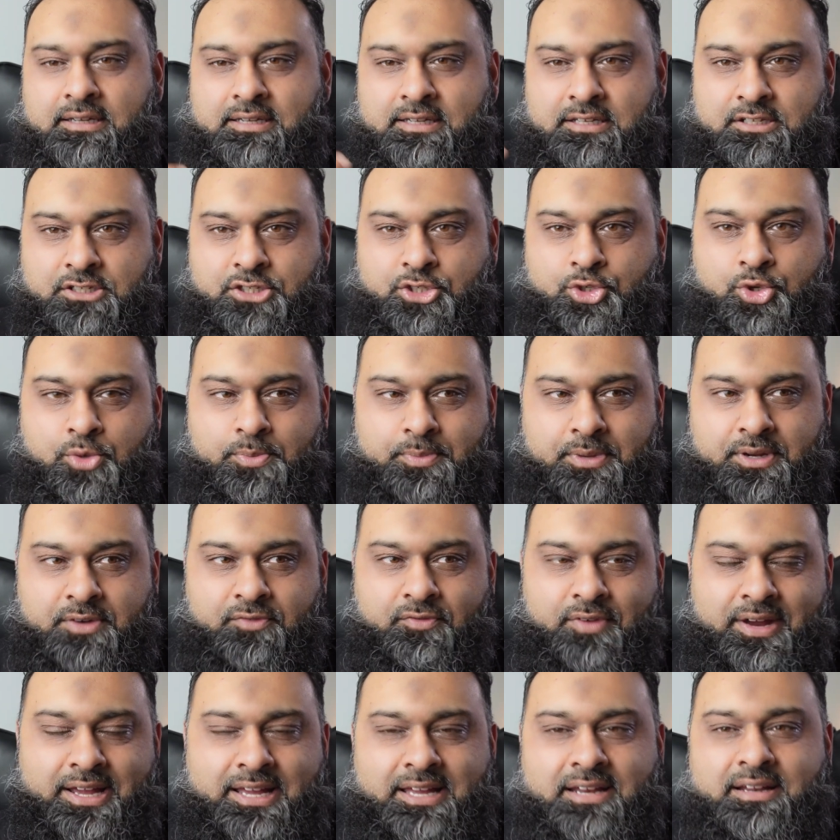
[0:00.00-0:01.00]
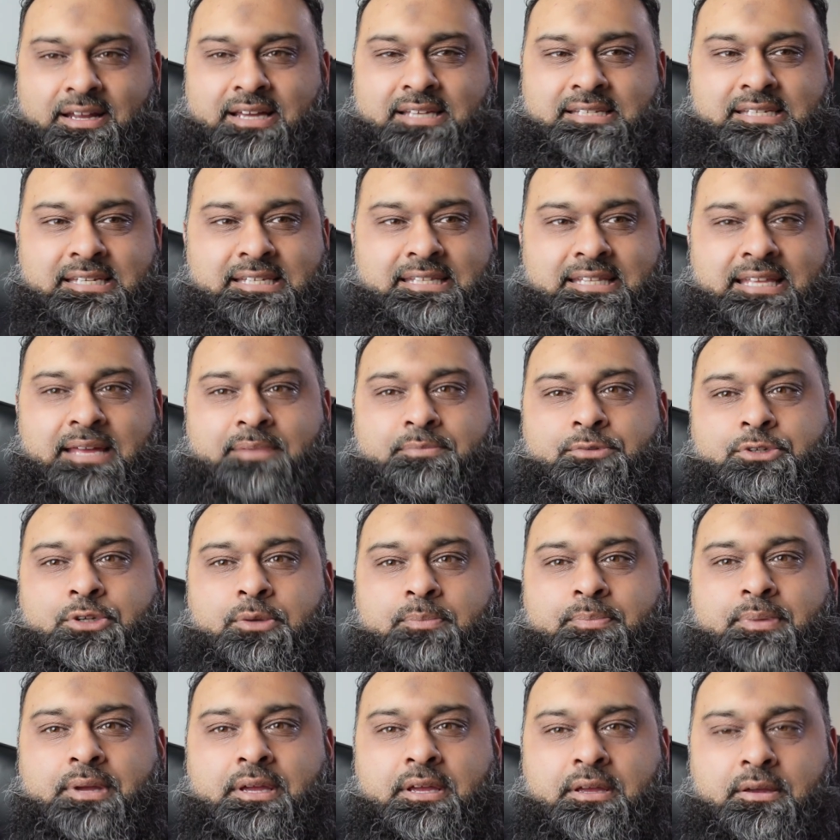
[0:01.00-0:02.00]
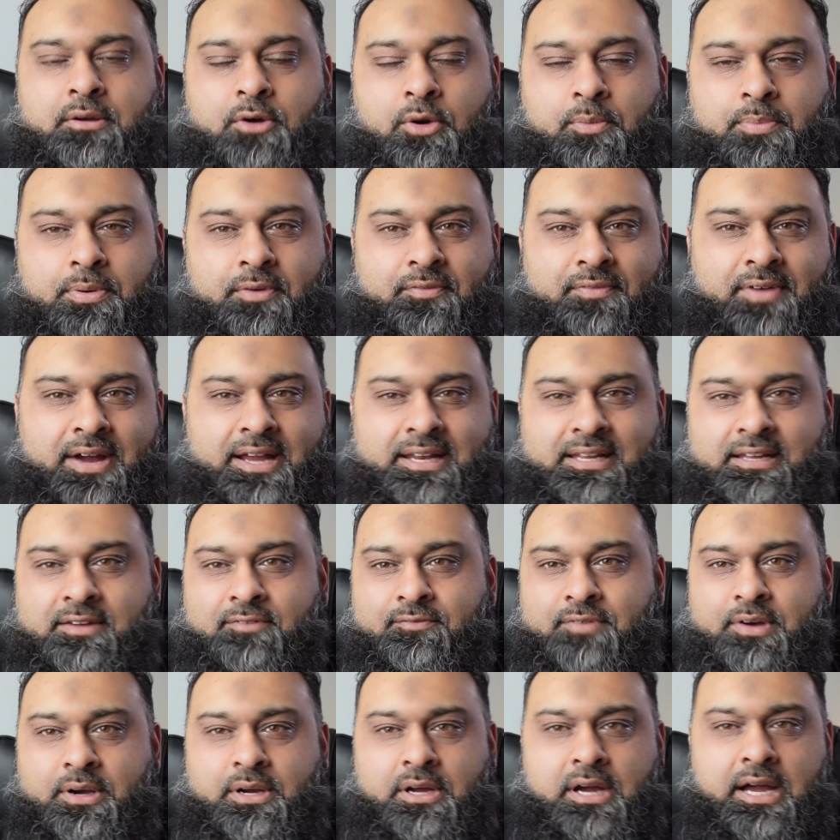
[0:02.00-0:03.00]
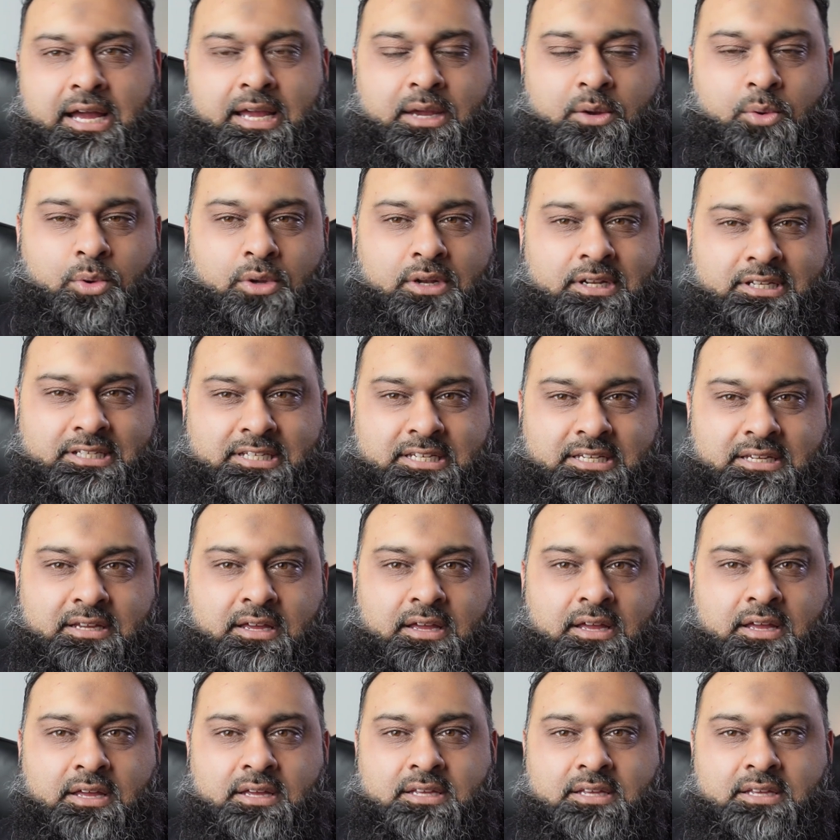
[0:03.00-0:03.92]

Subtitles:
consumer recognizes them to be or providing a very high quality